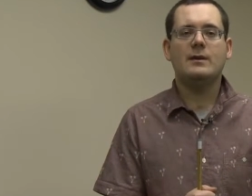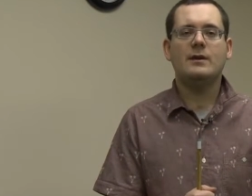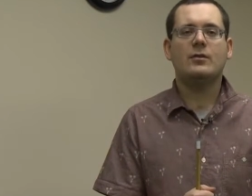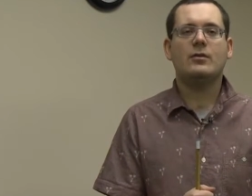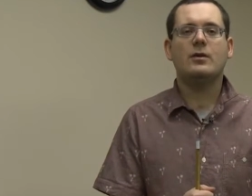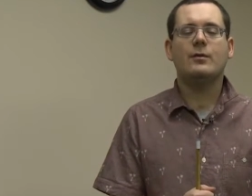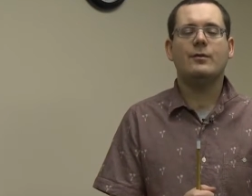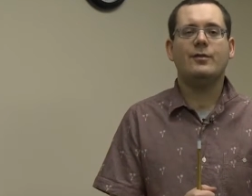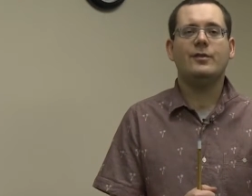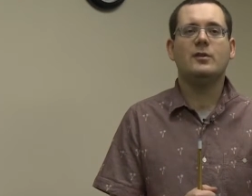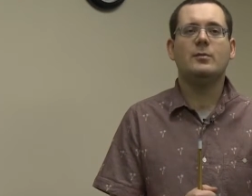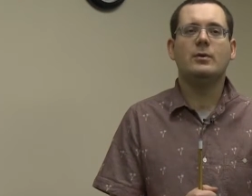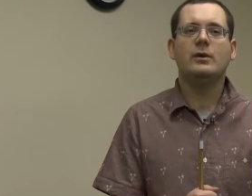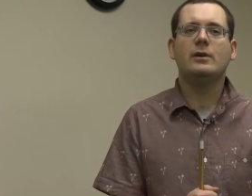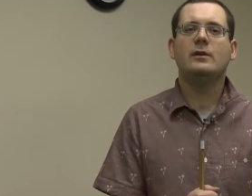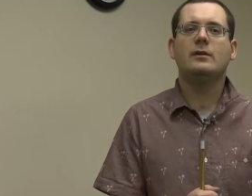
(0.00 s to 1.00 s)

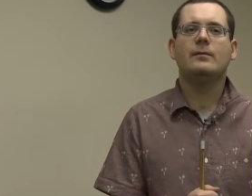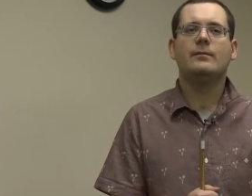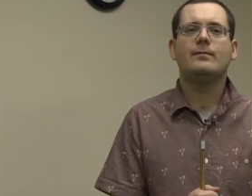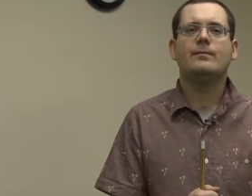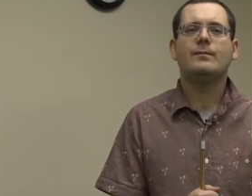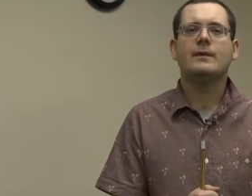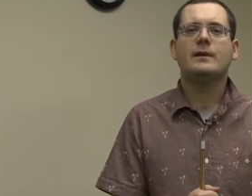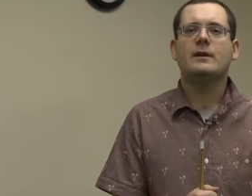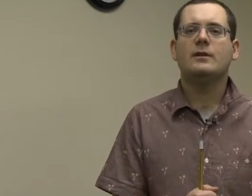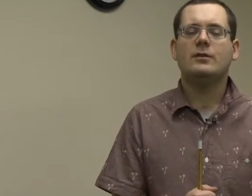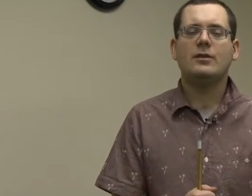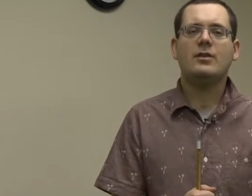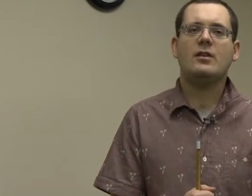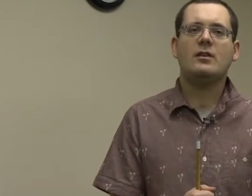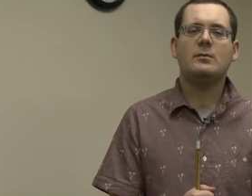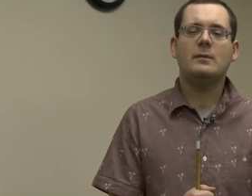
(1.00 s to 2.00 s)
uncomfortable. Just
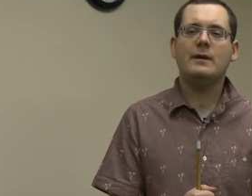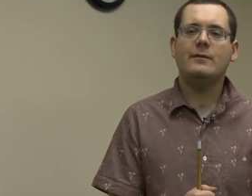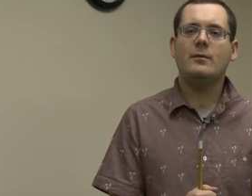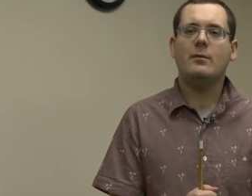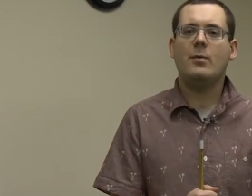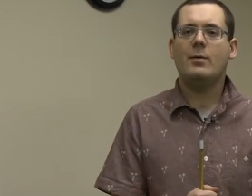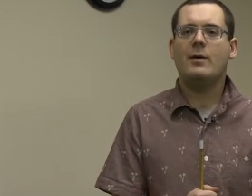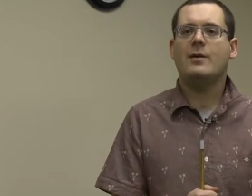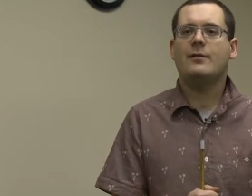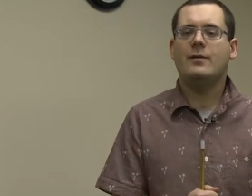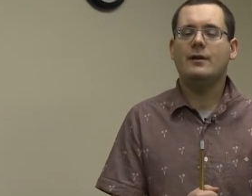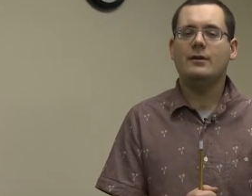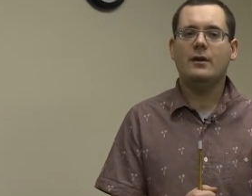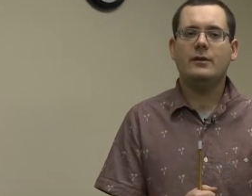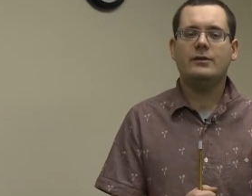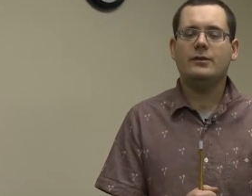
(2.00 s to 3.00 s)
to make them aware of it, not